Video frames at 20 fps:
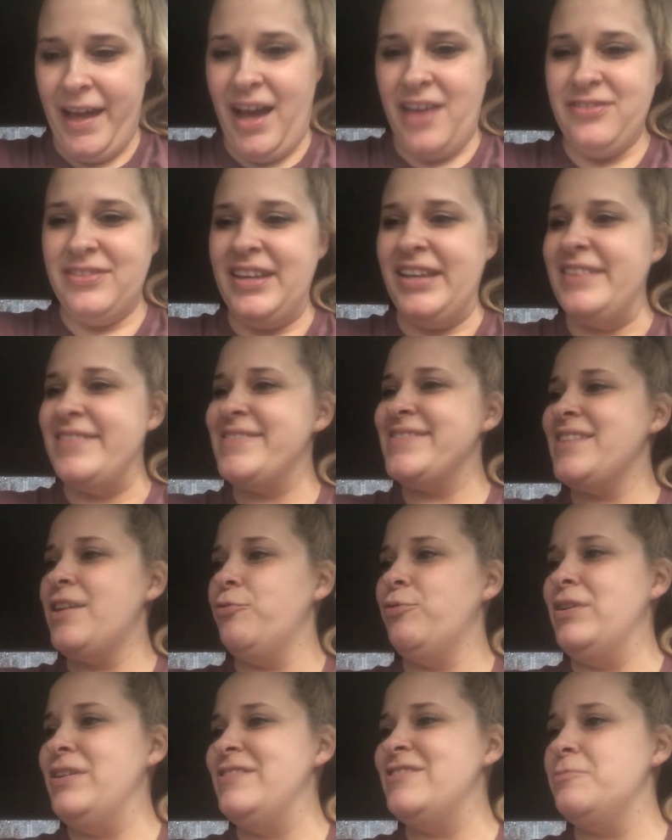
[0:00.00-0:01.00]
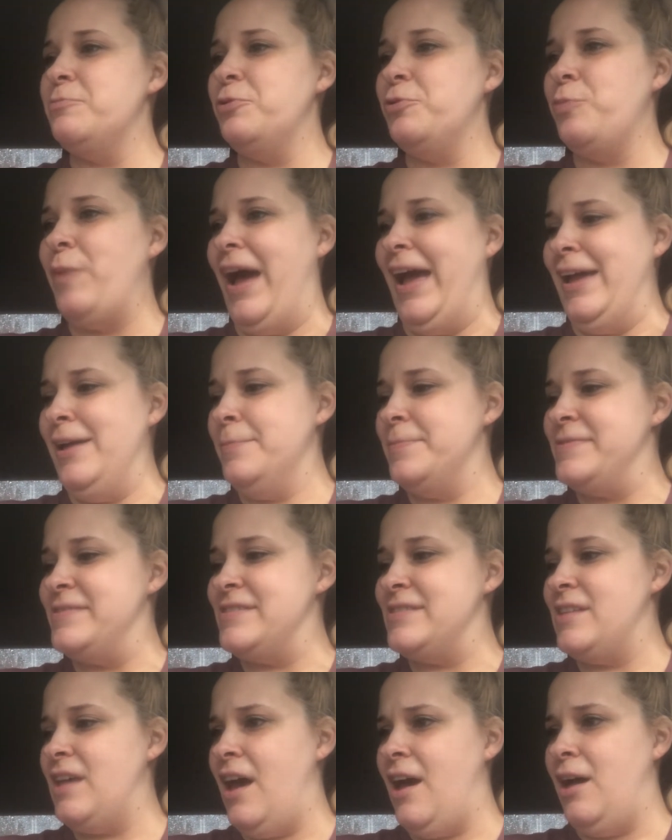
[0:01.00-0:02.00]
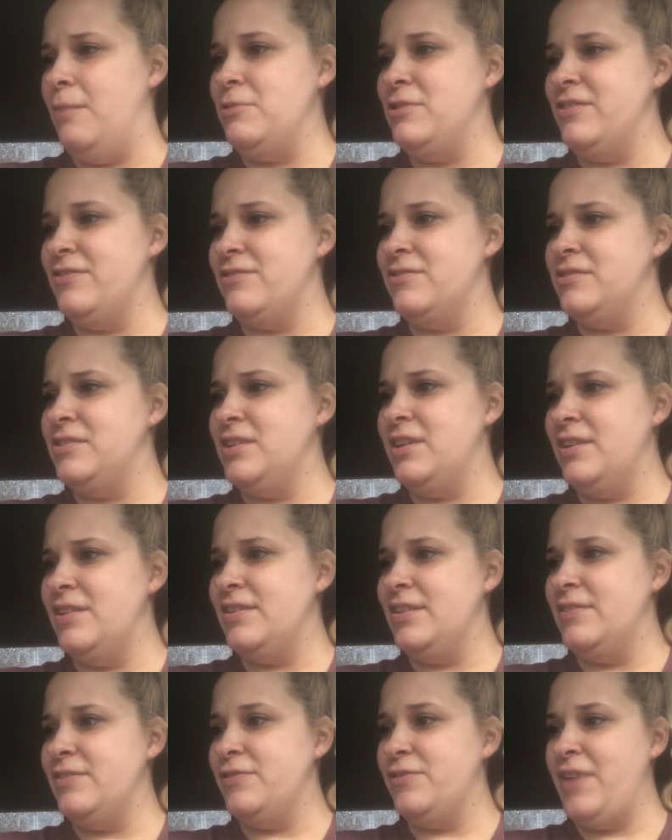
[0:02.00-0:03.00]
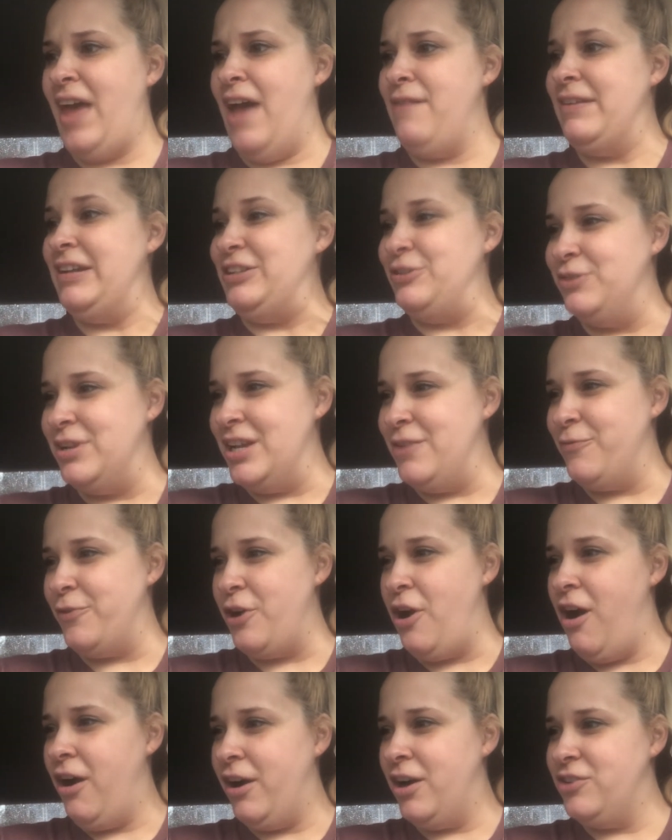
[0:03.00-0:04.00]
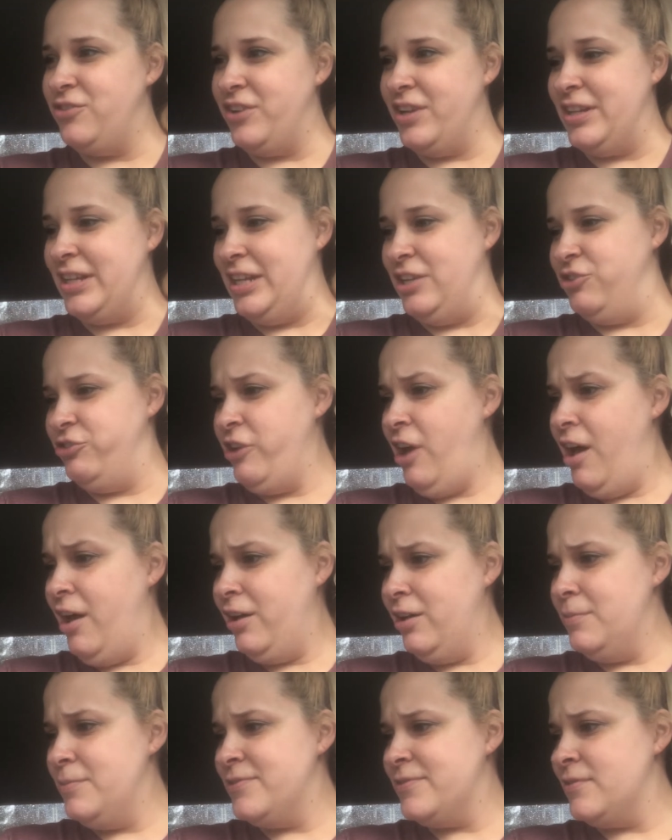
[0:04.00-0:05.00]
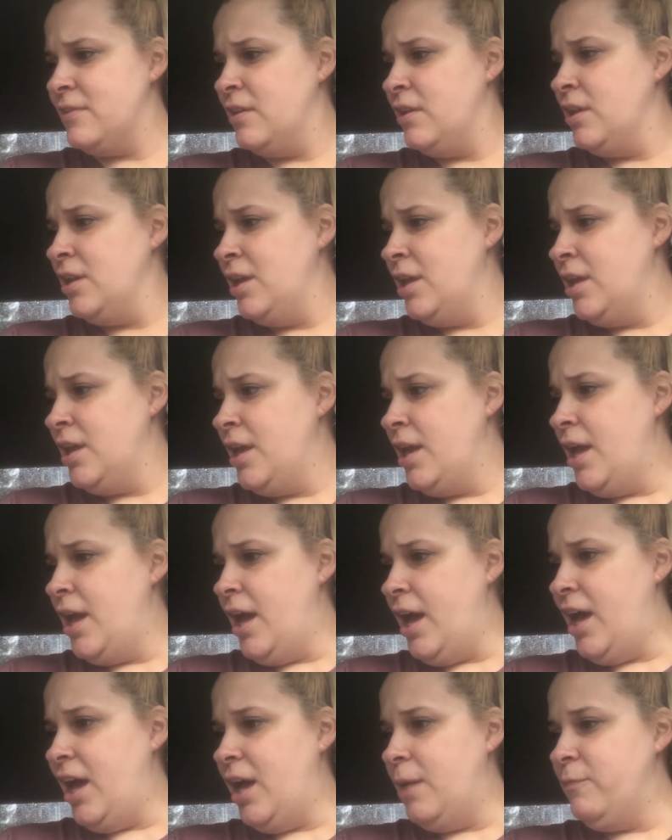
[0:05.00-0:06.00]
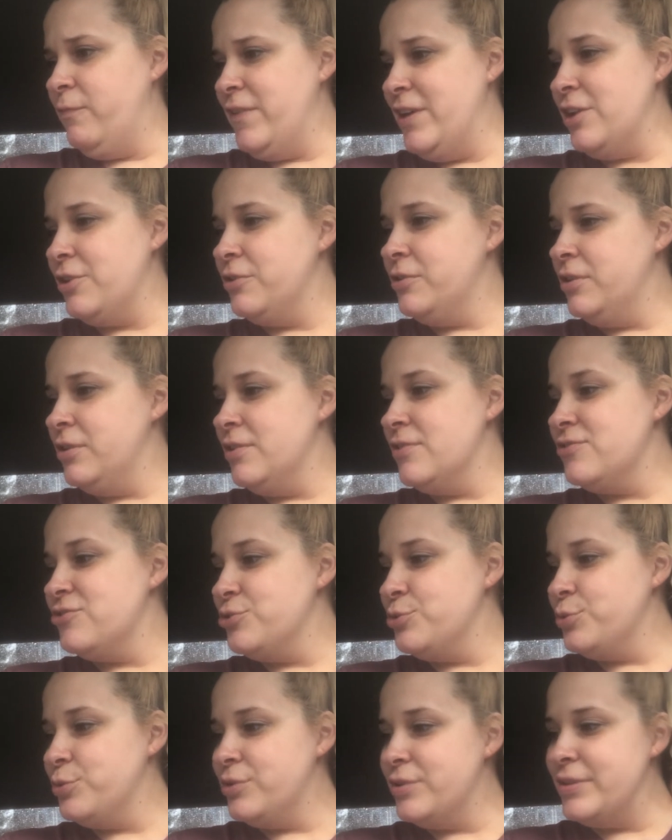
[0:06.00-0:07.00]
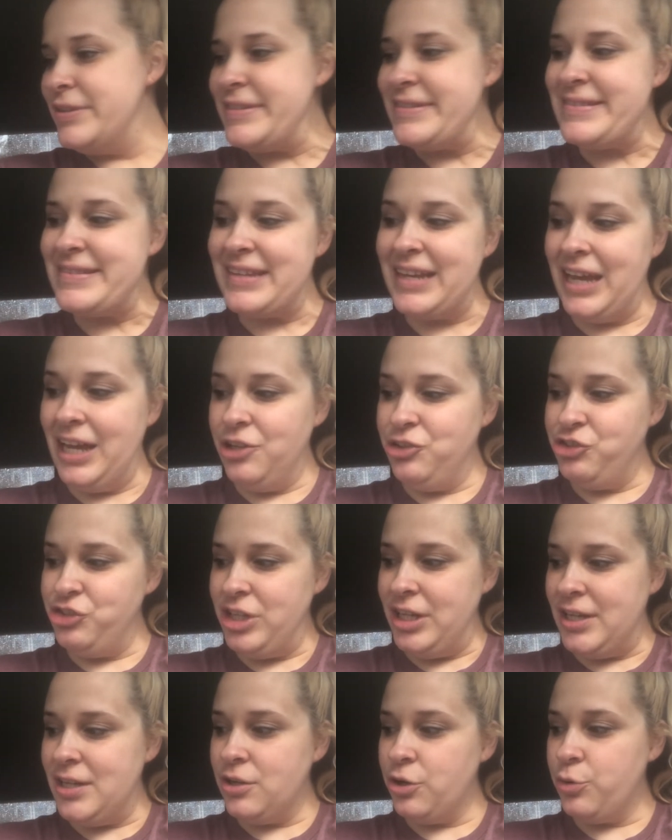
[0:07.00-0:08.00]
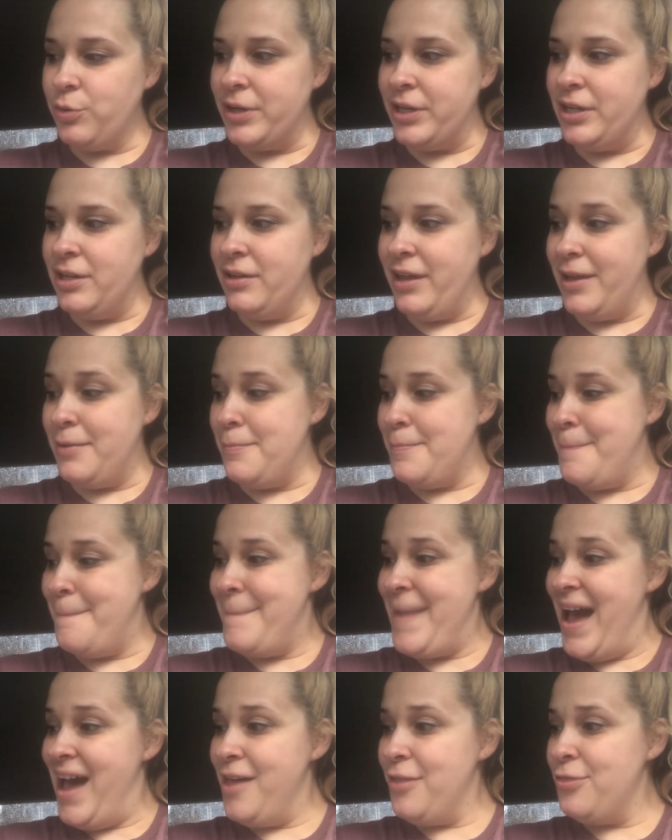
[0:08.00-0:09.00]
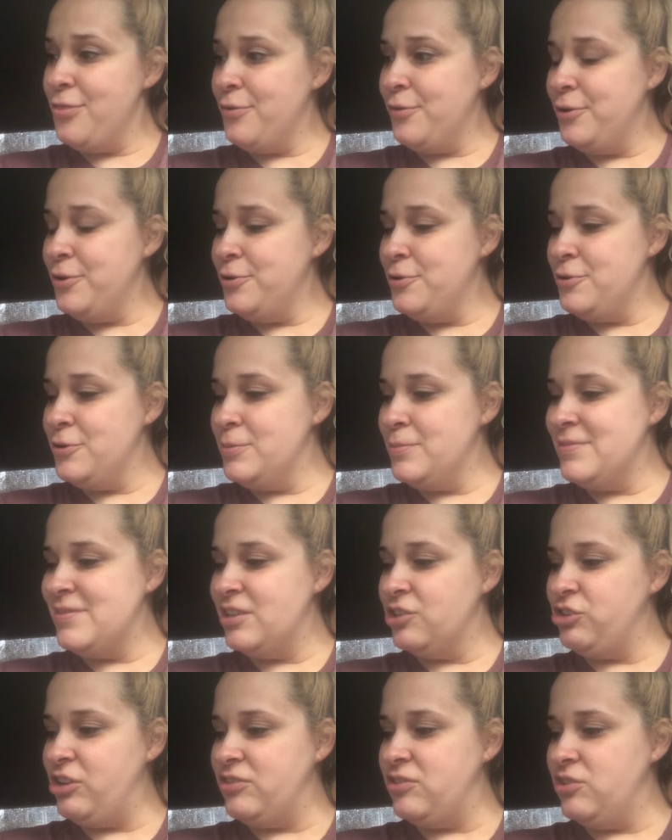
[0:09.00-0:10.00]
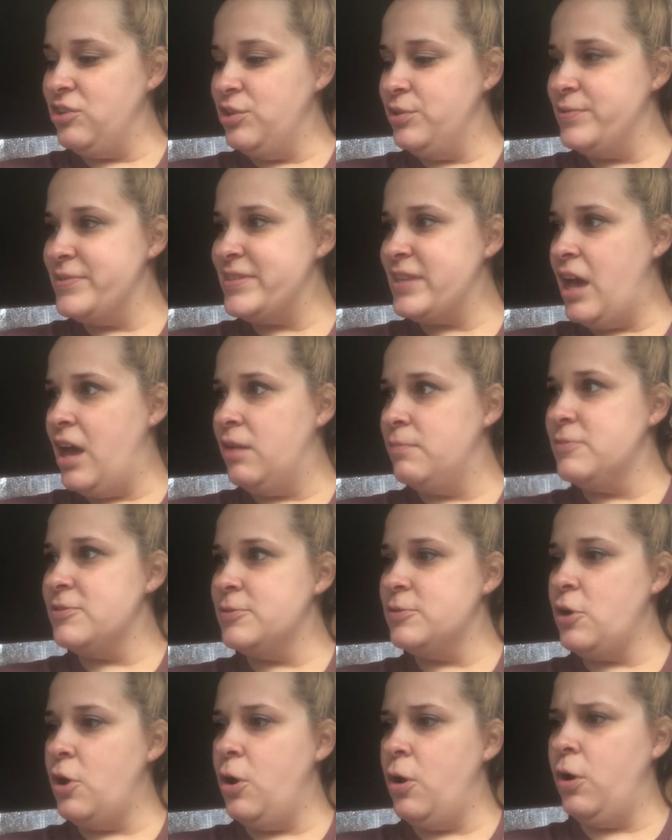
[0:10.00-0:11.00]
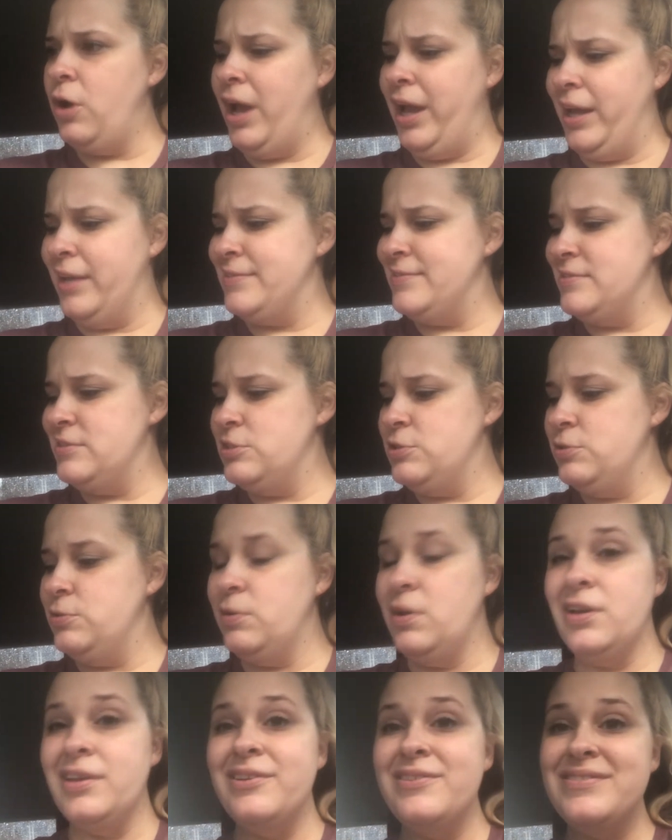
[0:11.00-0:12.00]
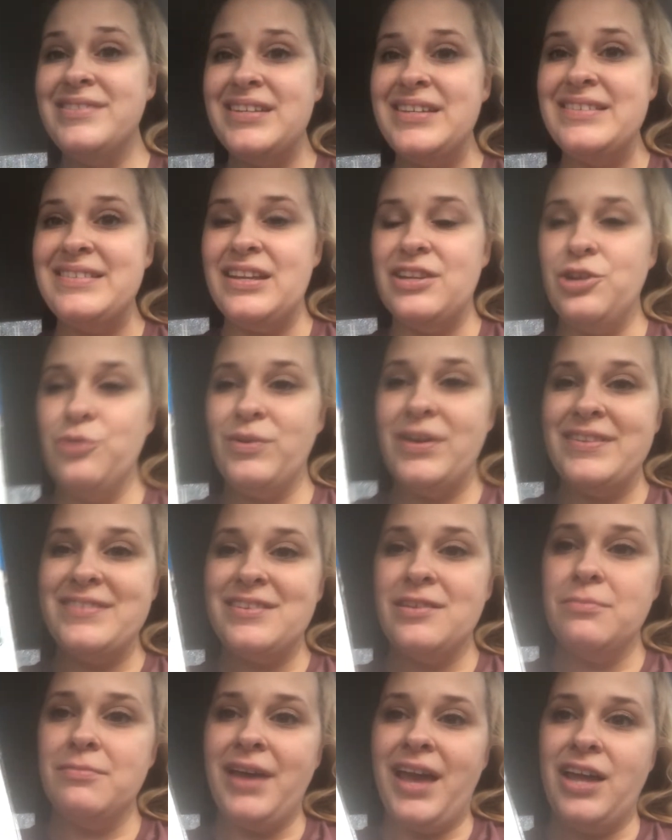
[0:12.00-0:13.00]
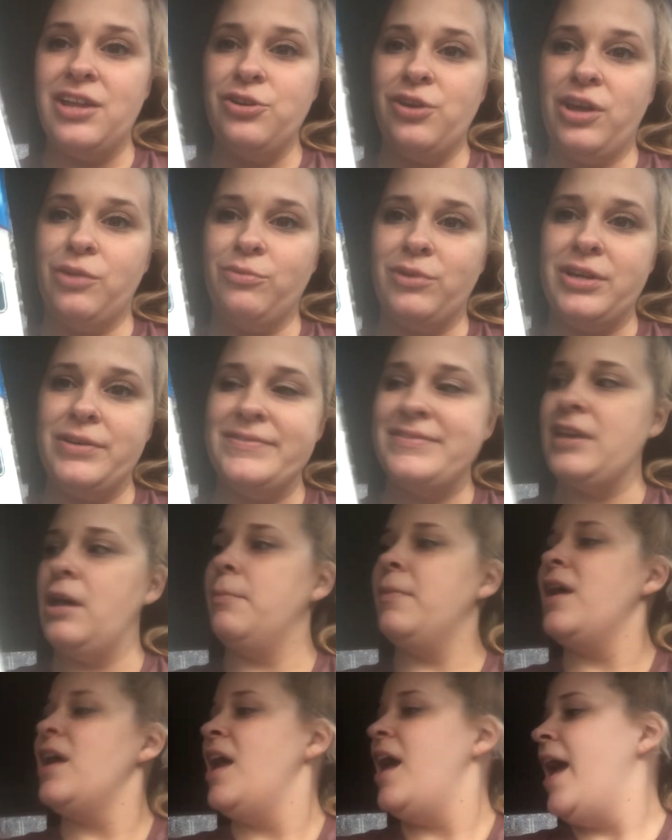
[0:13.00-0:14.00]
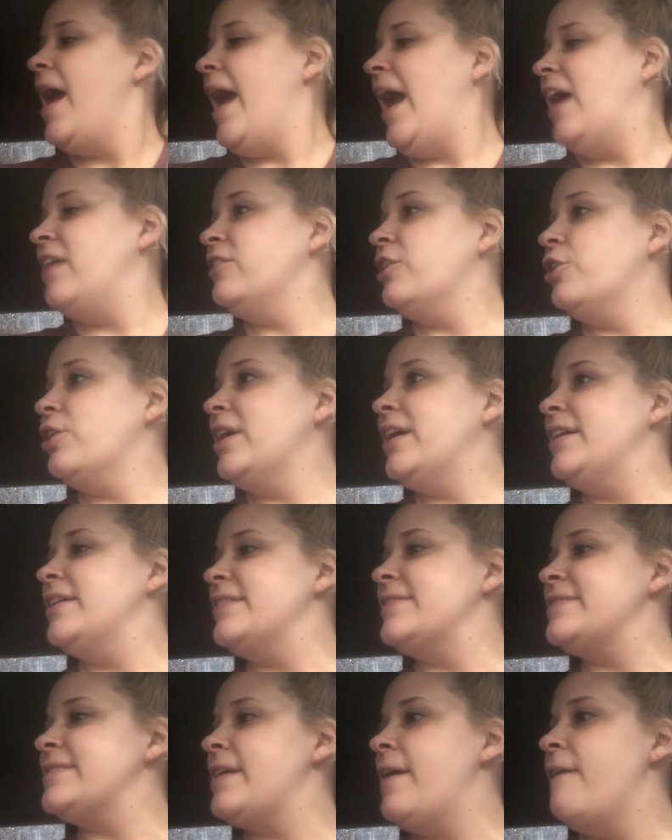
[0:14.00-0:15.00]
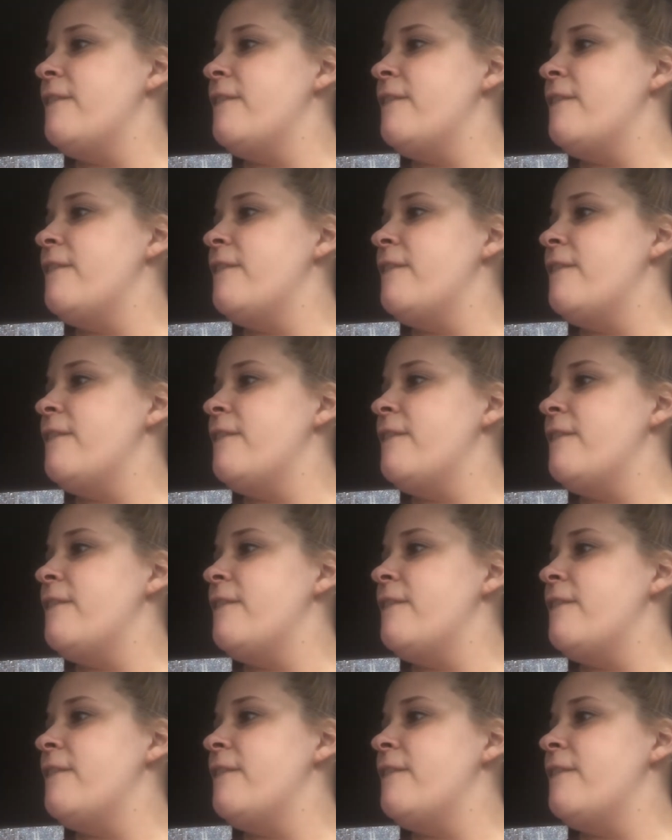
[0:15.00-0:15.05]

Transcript: this reusable wipes, just heavy duty for hard to clean jobs, vehicles, tools, kitchen, grill, and bathroom, suggested use. So I guess you use these and you rinse them and you can reuse them. And there is